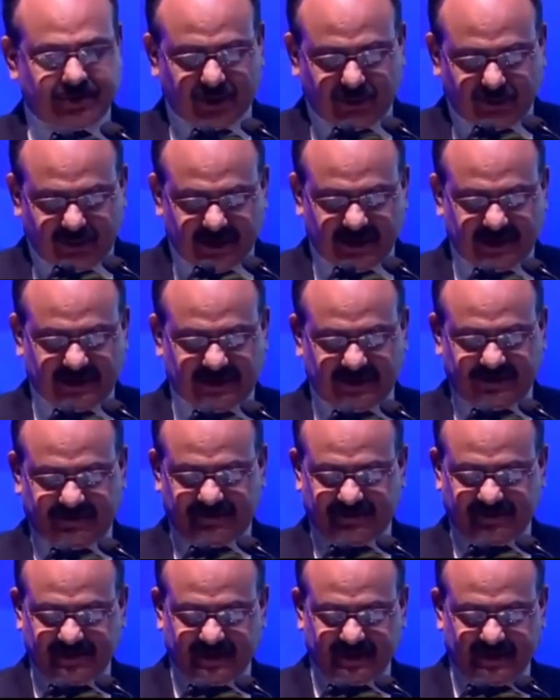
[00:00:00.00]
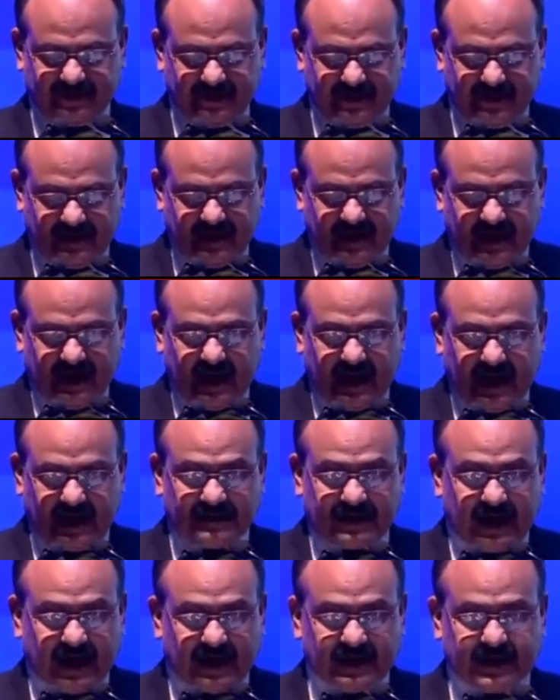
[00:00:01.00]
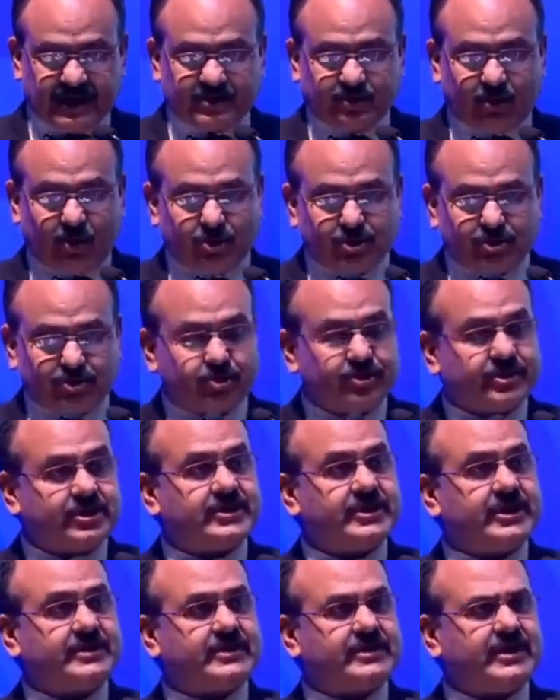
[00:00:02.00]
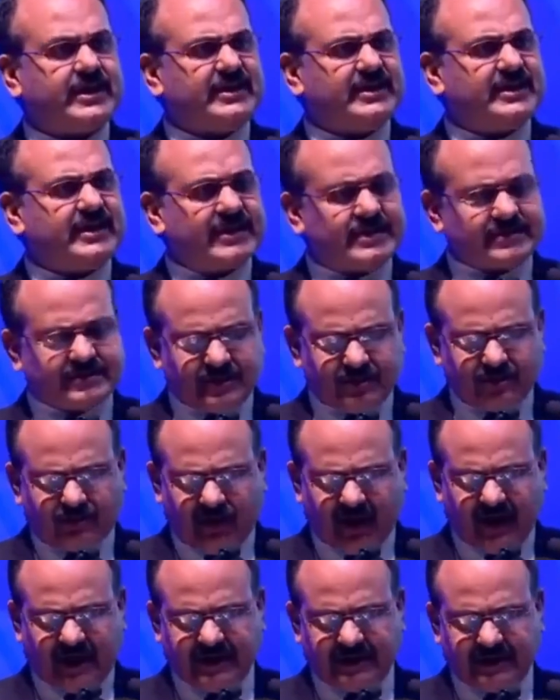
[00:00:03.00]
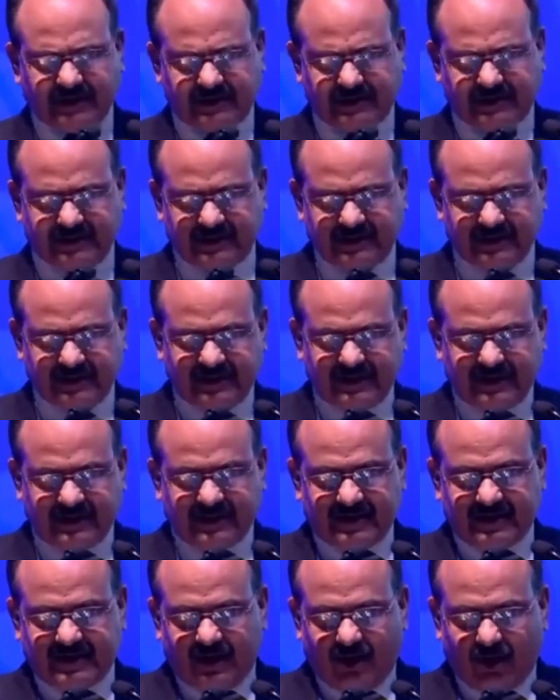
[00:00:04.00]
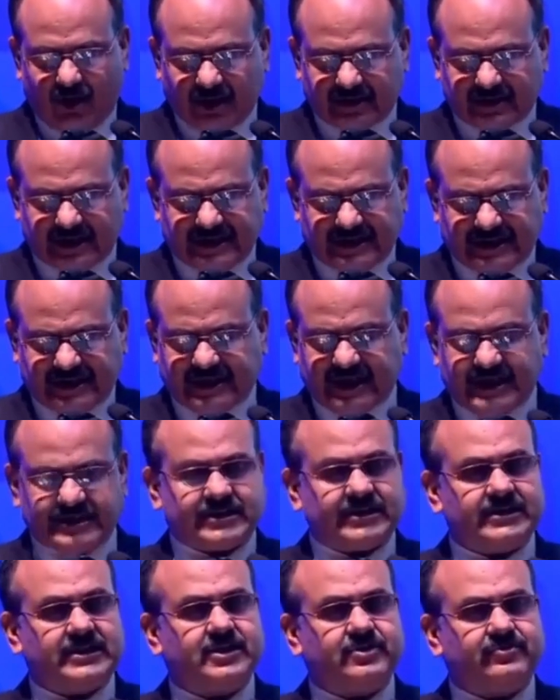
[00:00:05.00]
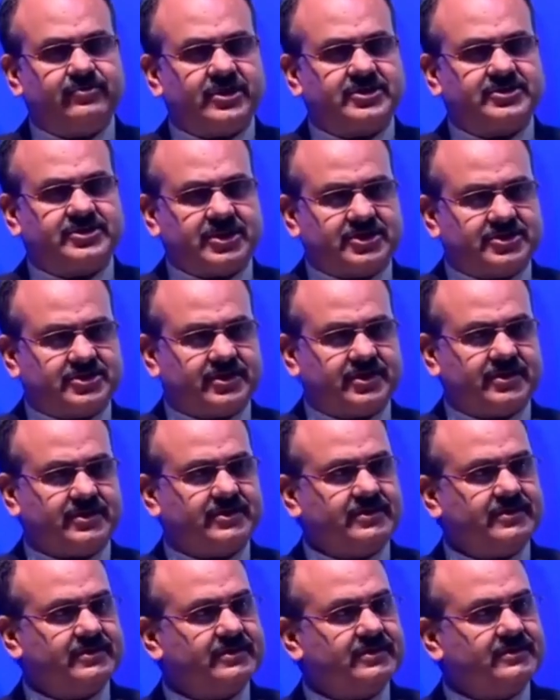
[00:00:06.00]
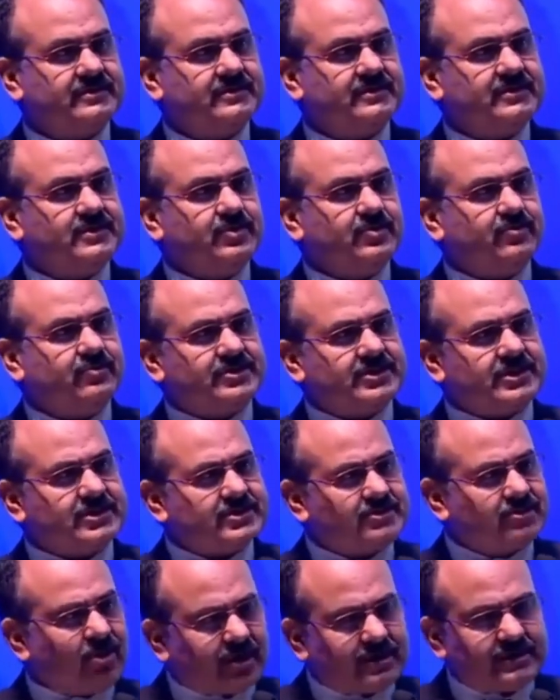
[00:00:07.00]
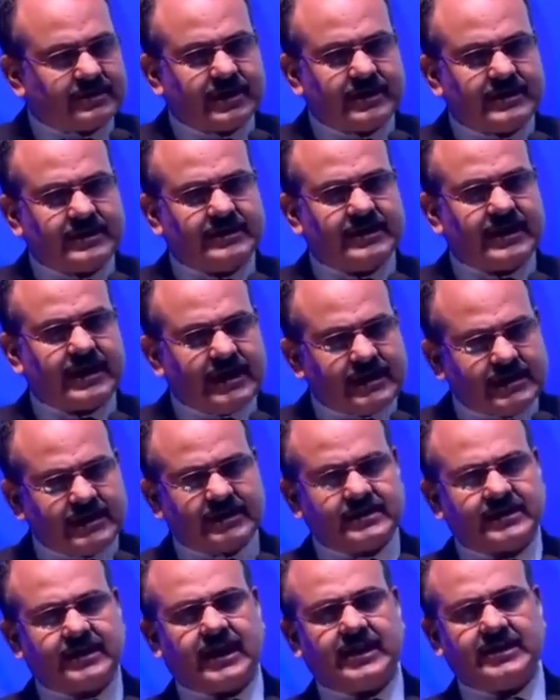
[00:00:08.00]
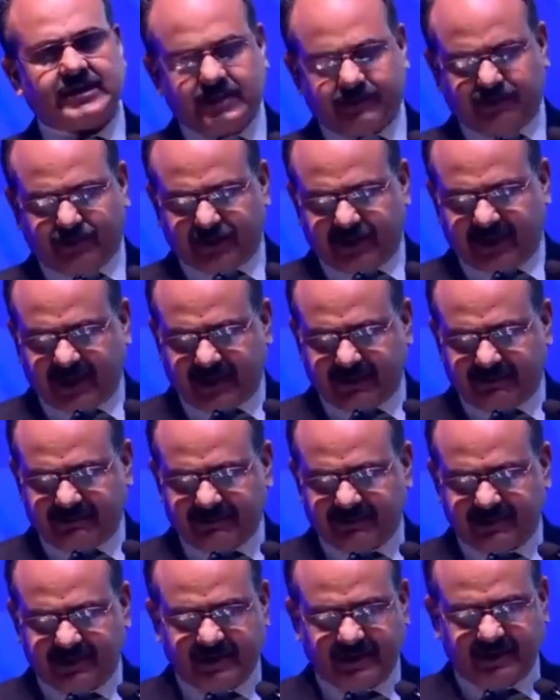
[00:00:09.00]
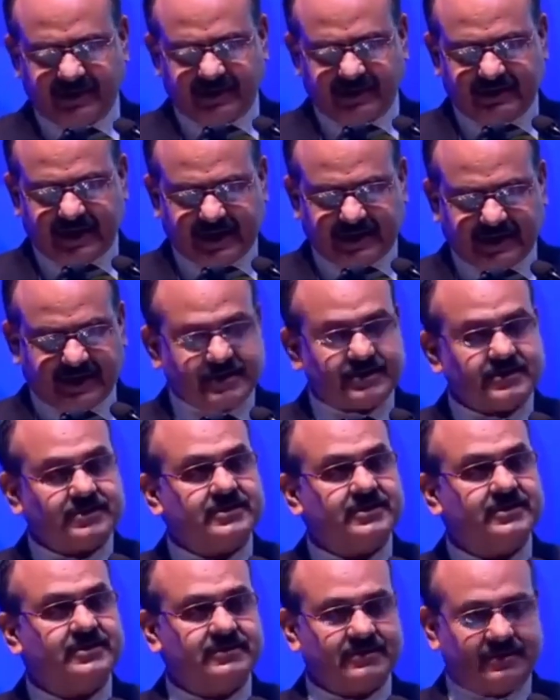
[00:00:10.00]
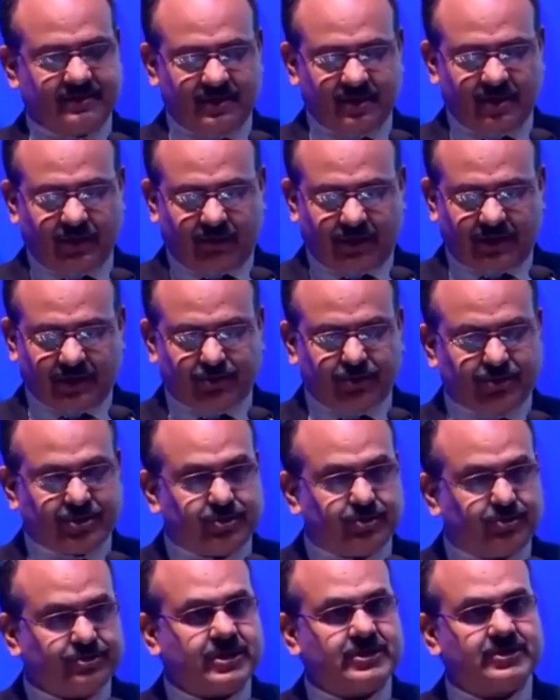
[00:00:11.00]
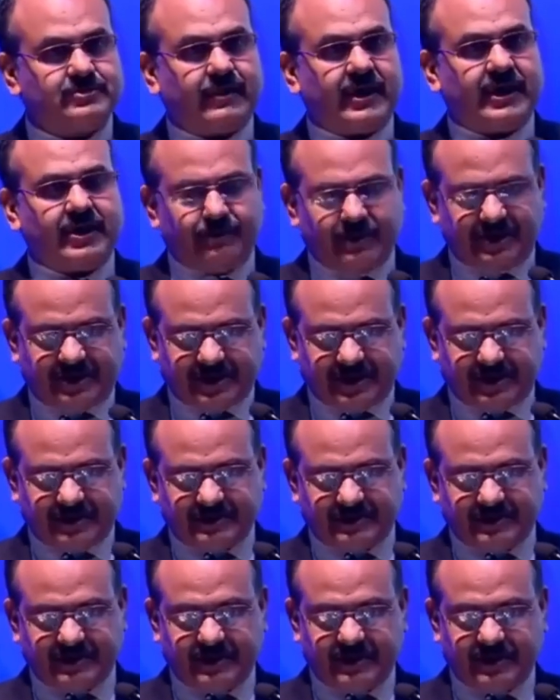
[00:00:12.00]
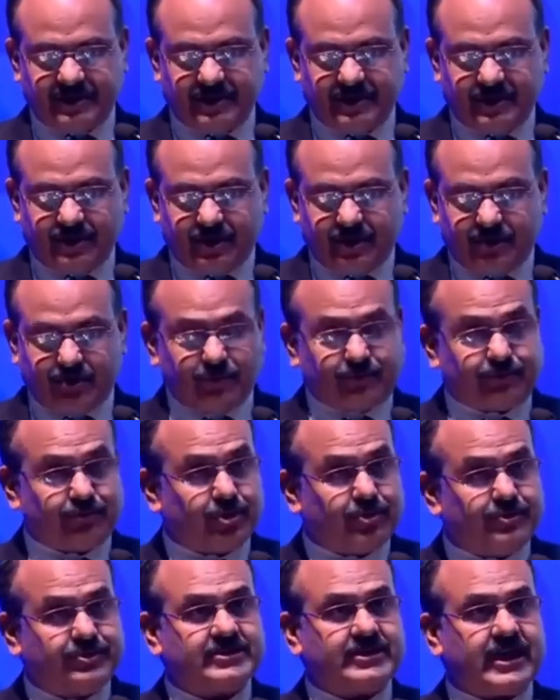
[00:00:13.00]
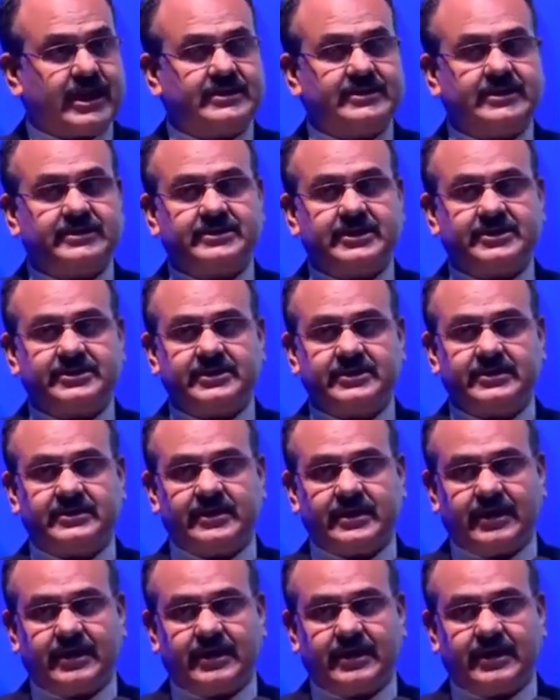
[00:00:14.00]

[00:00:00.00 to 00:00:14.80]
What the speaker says: in the world. Aadhaar has also created a nationwide authentication infrastructure which is not there in any other ID program. That is, one could use his biometrics to prove his identity